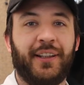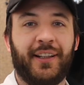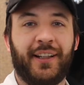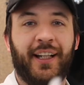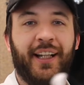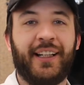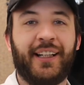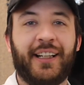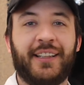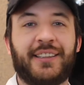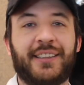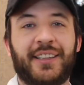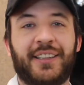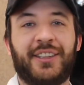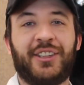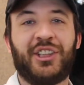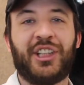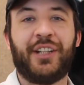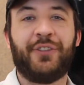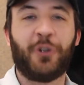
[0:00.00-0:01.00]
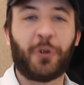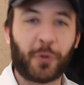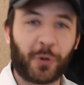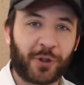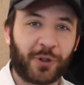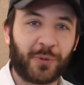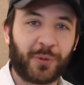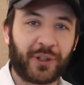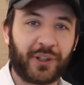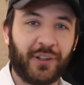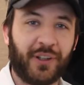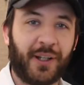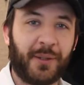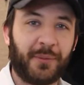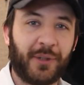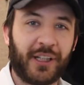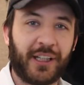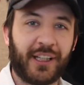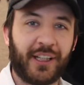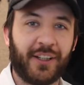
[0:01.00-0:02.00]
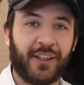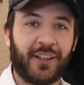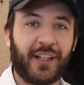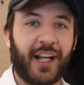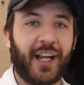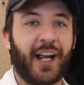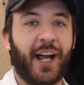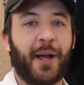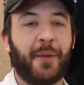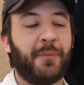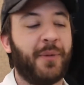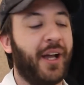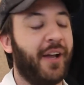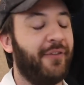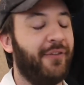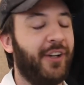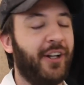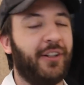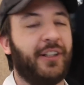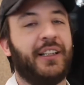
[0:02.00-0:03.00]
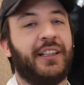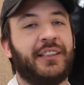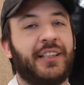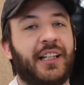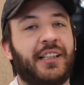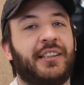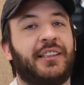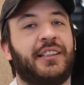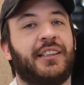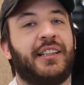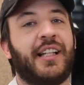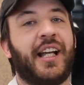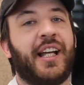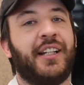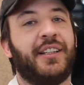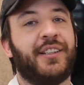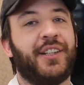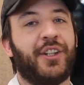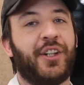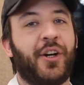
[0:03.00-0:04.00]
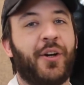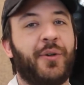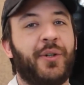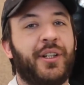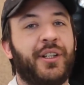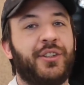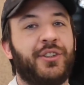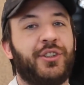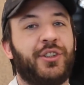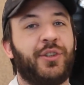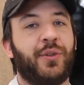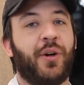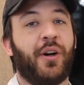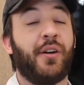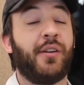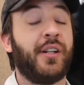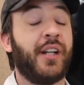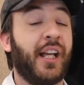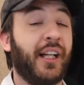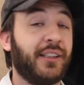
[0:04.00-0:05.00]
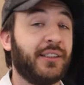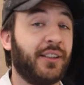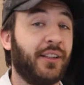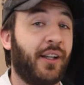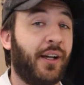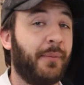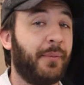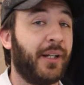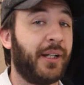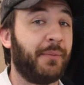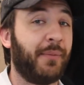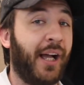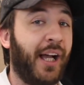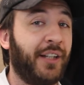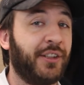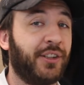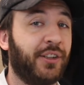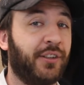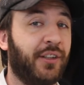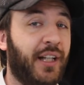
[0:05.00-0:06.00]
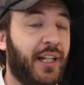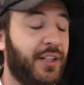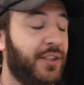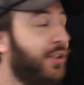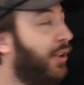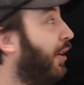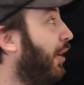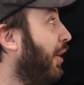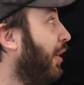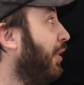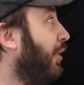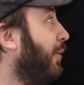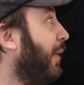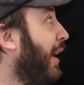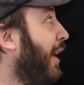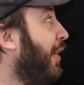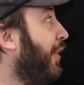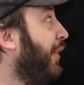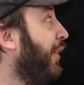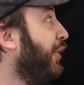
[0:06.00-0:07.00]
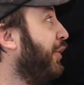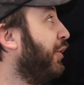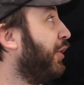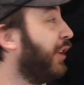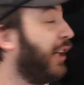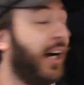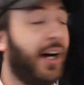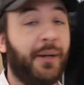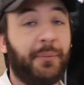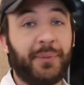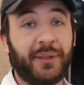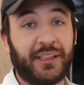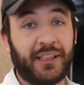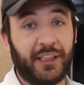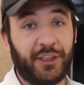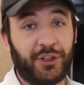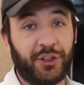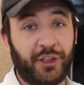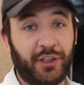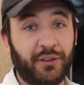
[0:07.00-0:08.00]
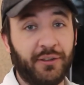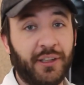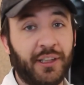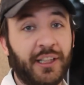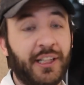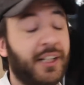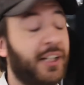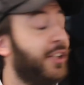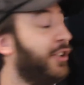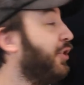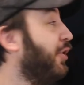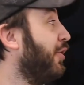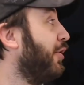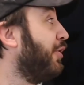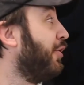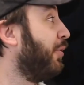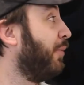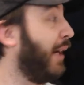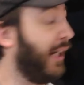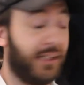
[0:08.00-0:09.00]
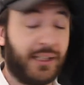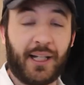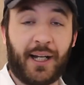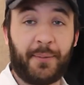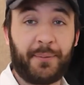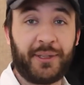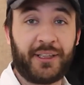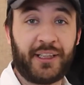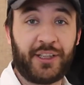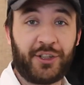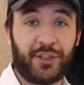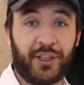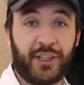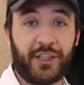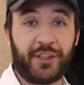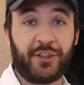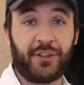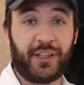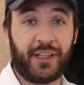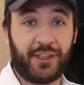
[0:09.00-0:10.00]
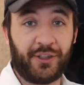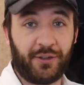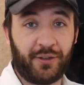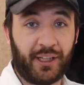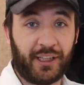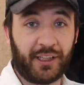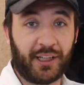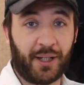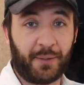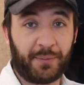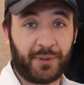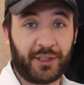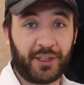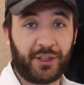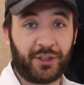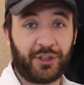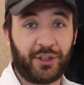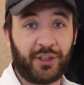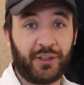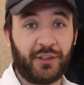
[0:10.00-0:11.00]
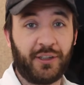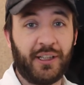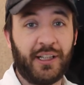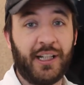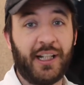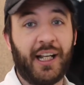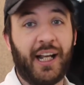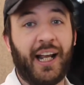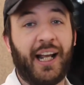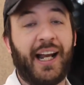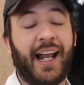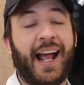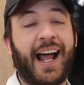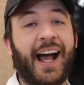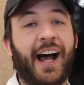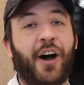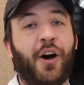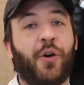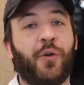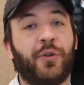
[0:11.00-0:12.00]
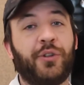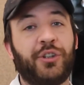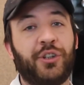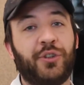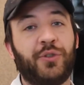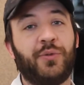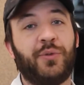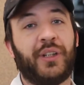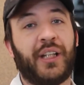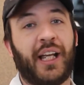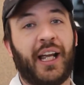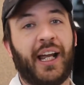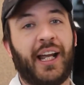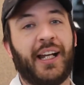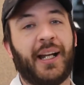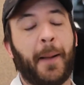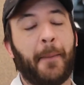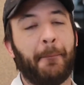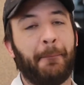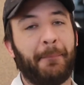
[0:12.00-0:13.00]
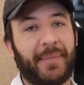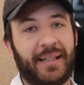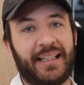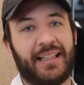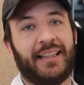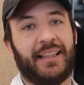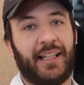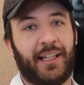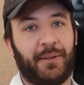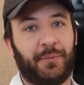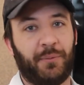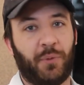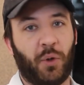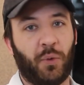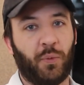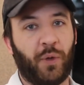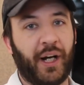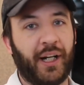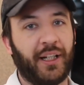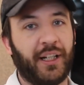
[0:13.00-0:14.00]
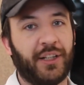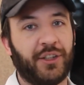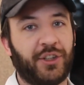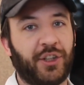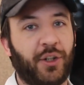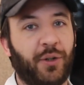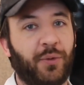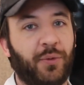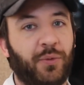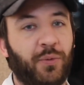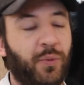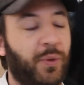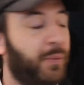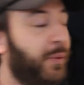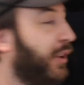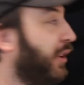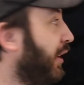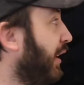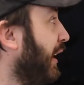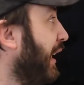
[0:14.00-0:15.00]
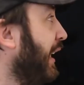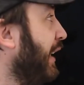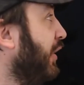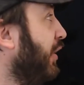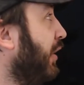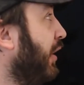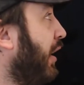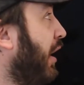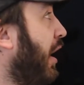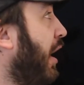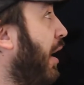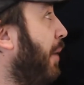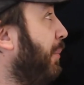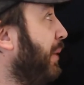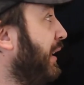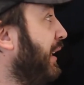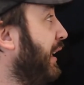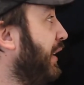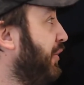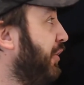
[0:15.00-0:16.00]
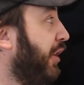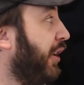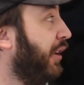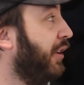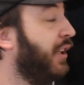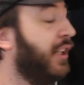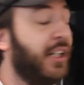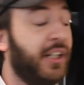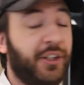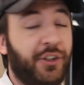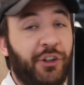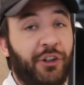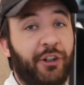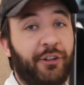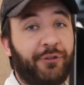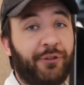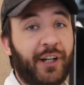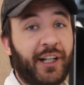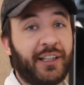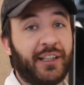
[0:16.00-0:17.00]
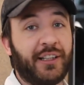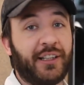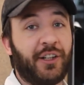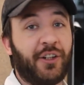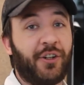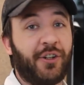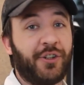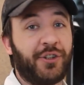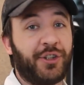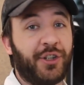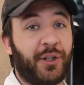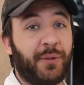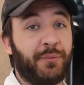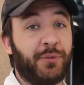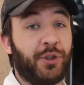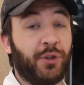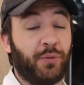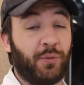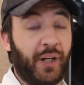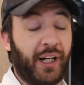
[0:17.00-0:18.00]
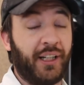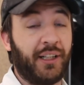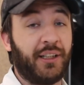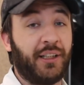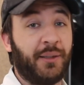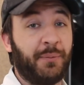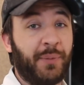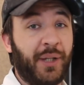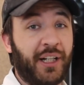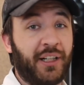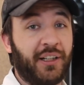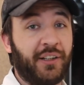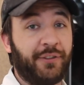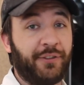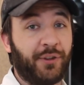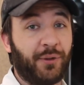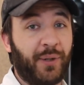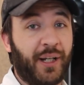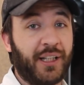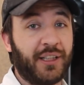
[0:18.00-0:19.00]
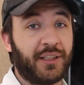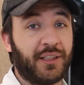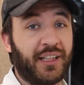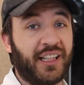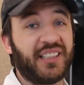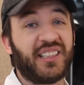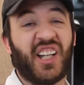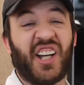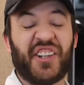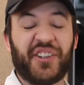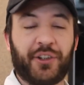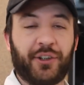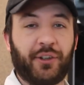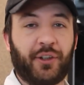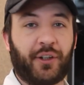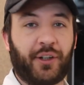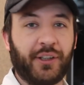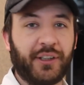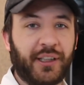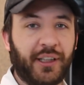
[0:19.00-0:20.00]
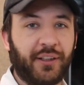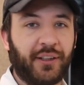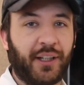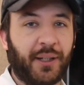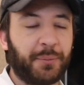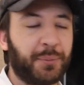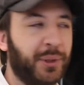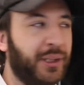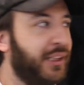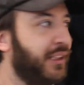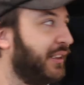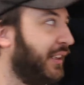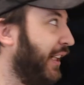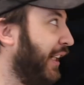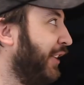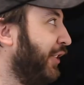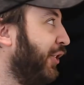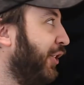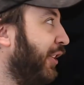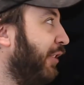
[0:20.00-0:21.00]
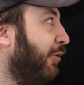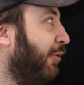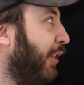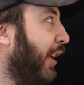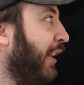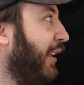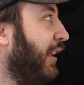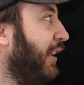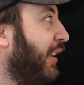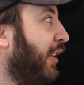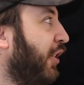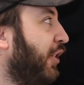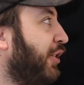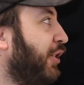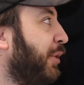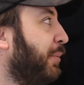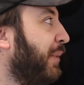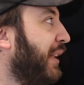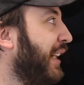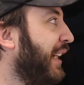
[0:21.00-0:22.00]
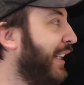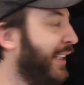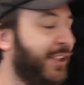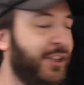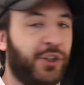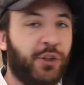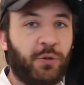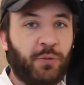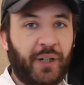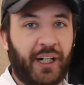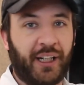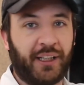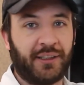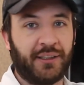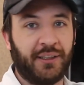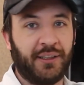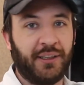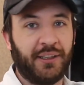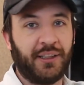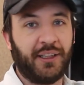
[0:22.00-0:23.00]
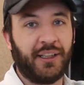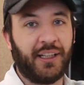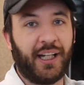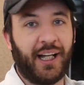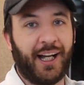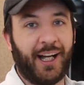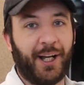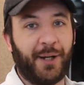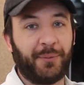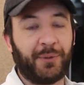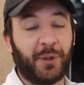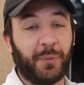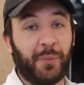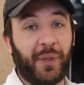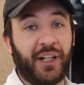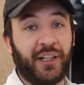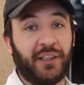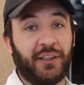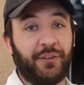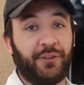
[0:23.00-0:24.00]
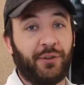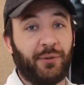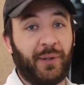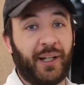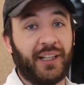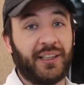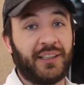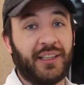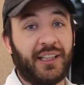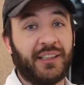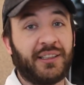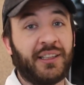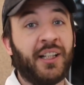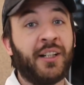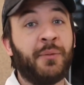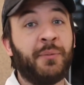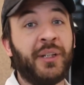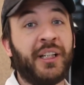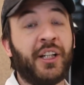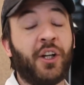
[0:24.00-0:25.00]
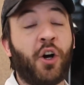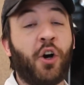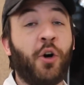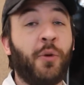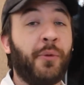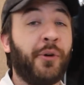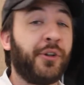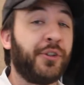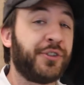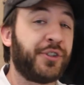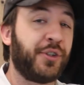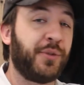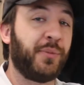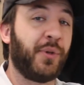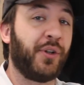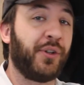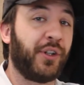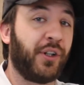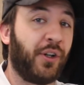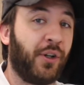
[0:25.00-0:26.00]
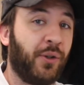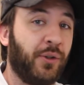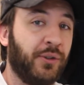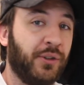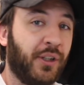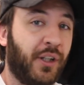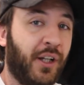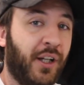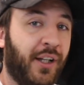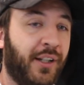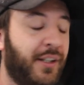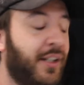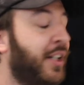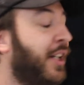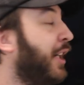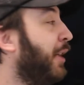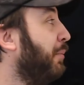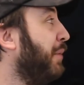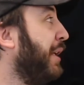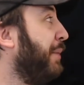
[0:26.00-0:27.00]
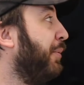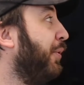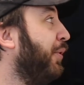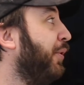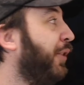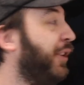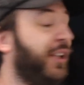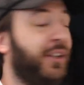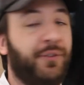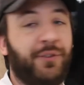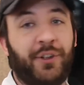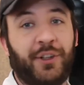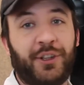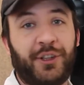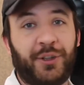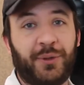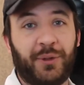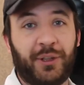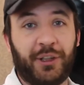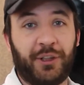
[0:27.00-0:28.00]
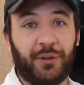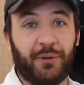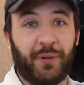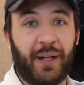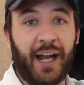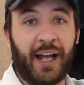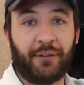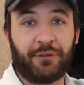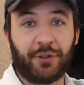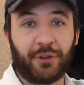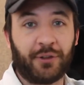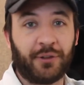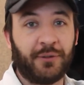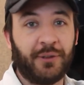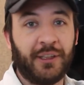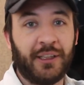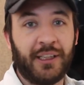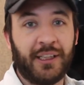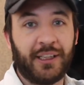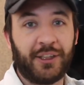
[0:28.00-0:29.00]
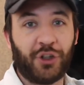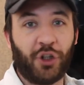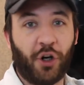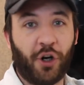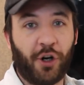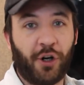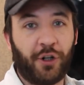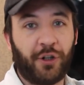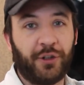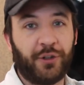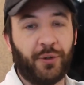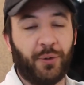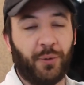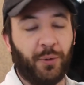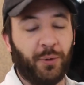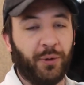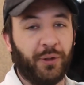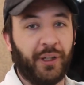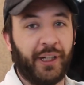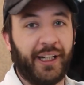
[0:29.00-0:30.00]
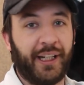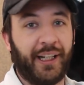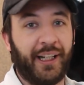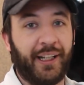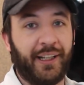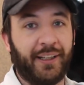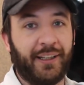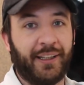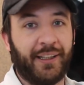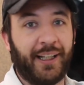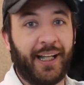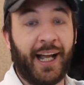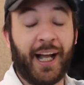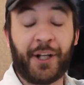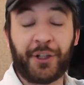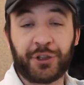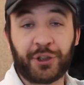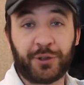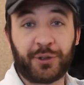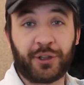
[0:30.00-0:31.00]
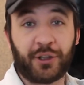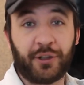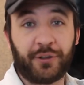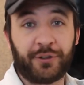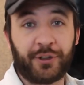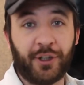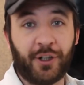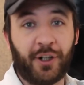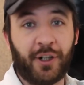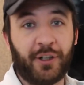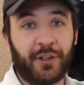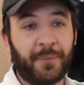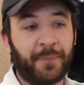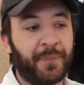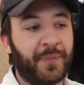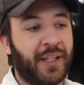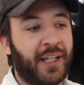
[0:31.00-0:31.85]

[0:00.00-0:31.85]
Hey guys, Stephen Warner with Lawn Buddy here. Hey, I'm very excited today to go into our next Lawn Buddy Masterclass all around your competition, your direct competition and your indirect competition, and how you can beat them, right? And so when we look at your competition, you're going to find that there are some direct competitive threats, that's other lawn care companies, and you're going to find that there are some indirect competitive threats. That's going to be homeowners who mow their own lawn, people who convert to a gravel yard or an AstroTurf yard.